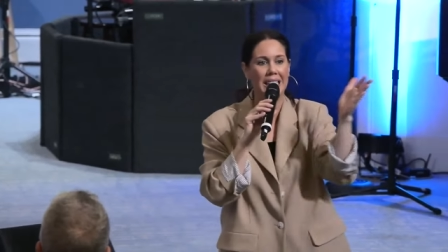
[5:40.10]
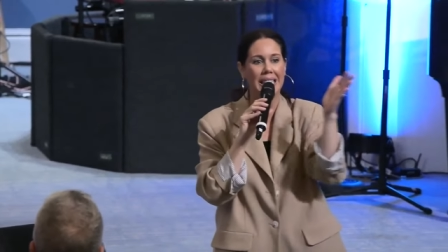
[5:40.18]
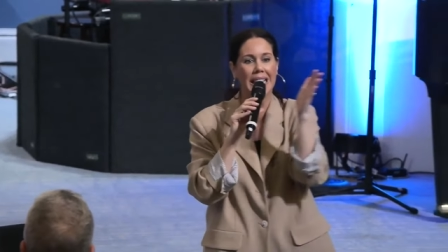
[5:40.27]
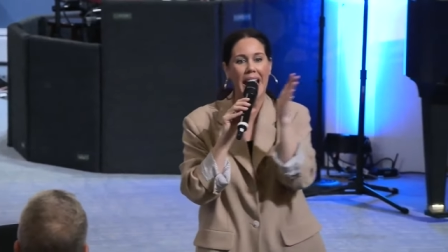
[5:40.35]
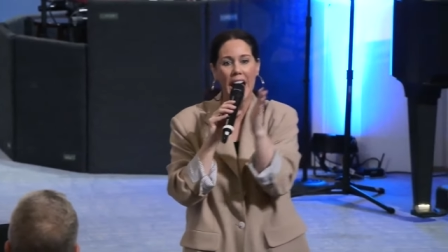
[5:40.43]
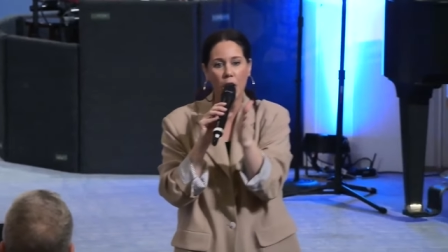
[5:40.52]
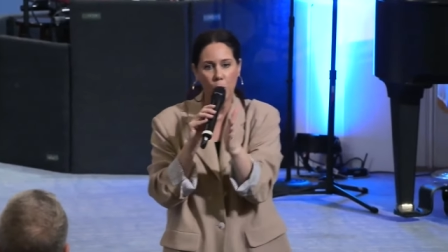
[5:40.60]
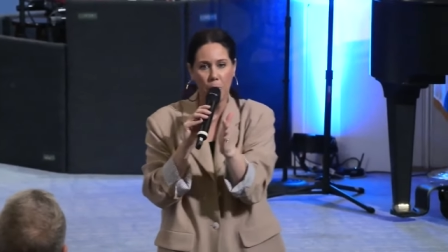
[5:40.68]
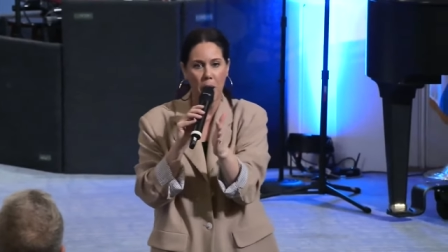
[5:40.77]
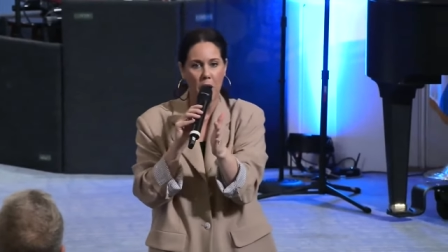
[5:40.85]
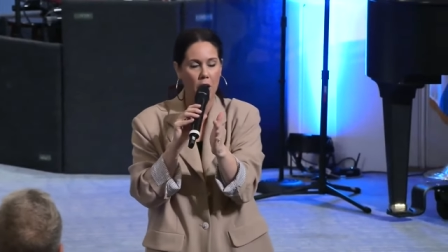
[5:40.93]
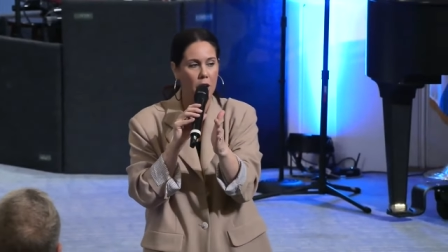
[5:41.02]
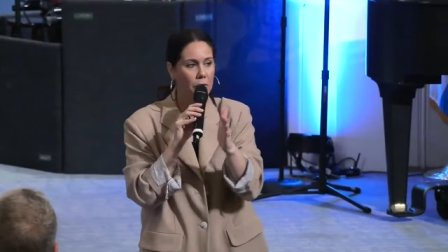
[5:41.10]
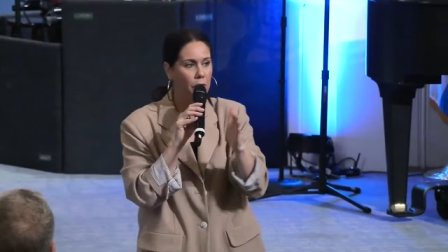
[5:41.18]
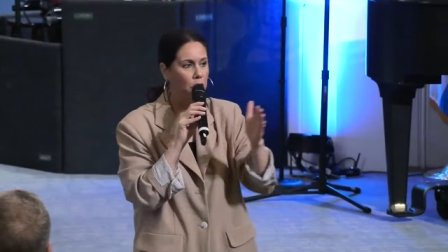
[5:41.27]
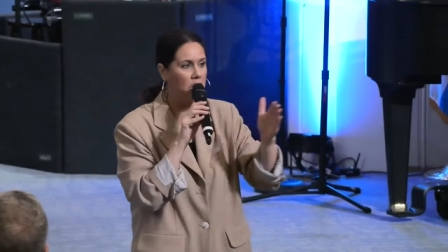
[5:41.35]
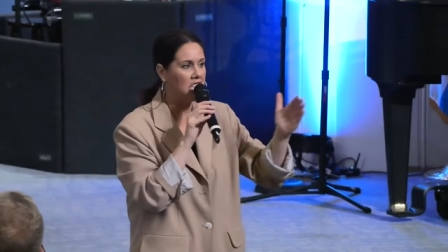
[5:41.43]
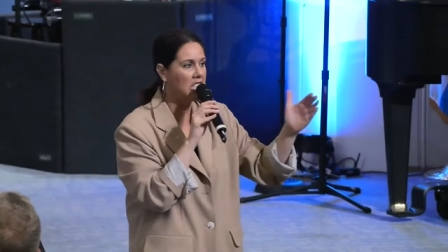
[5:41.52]
the latter part
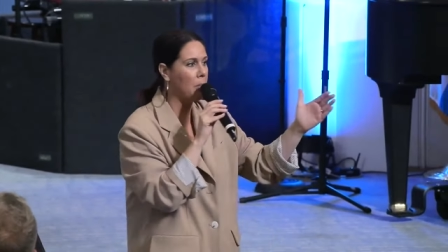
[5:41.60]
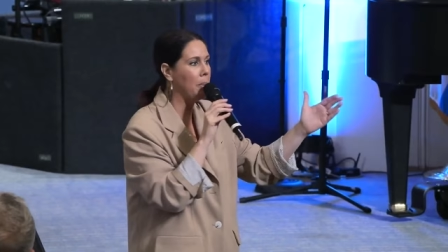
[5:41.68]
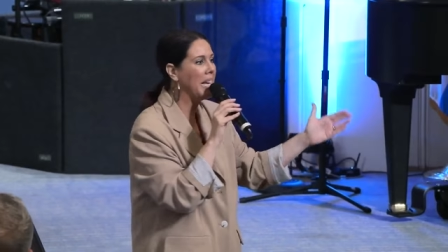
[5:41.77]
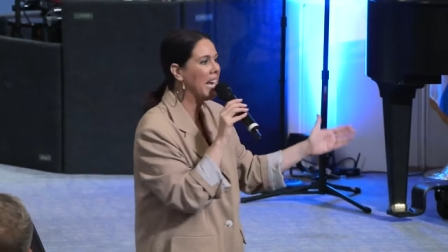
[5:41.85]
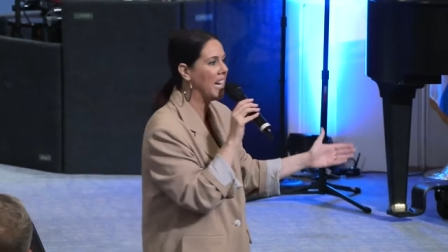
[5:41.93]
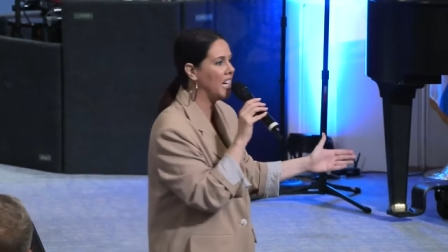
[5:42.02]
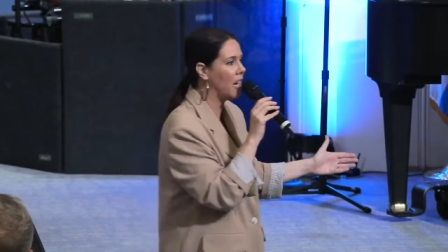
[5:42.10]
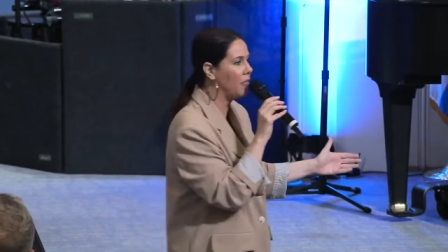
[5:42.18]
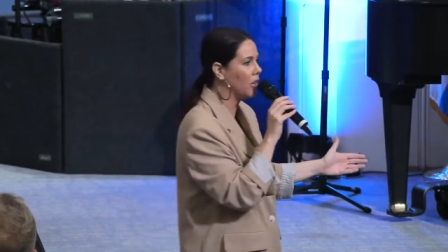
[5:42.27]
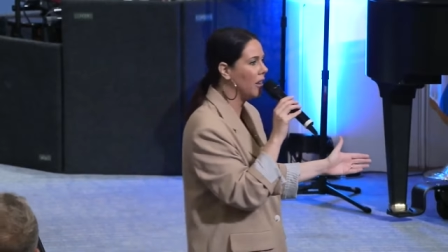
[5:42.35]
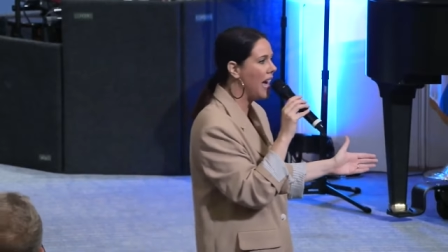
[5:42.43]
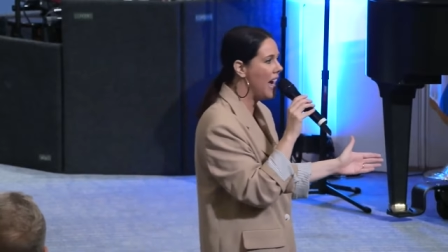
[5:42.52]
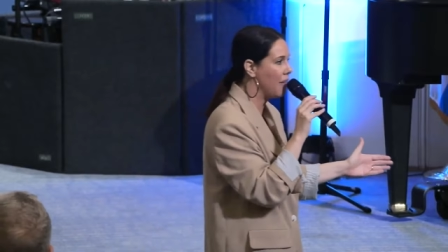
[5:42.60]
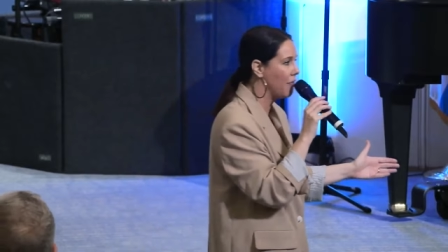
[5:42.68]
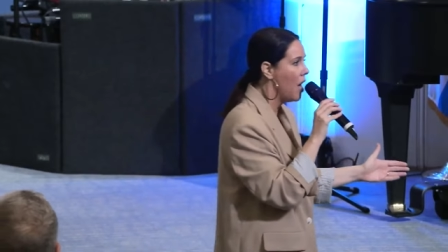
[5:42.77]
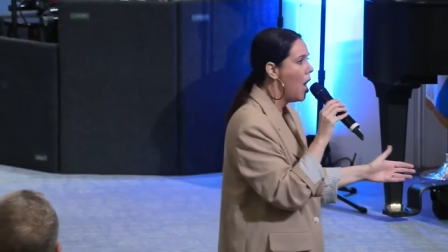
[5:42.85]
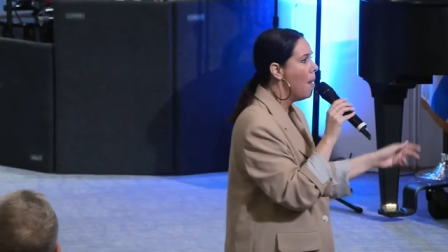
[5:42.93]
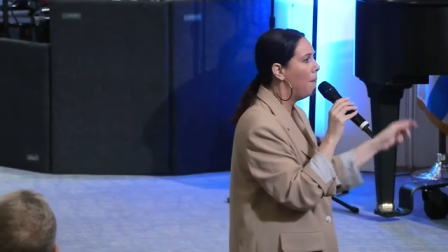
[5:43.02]
versus the beginning of your
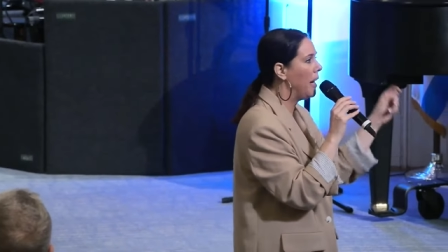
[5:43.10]
life?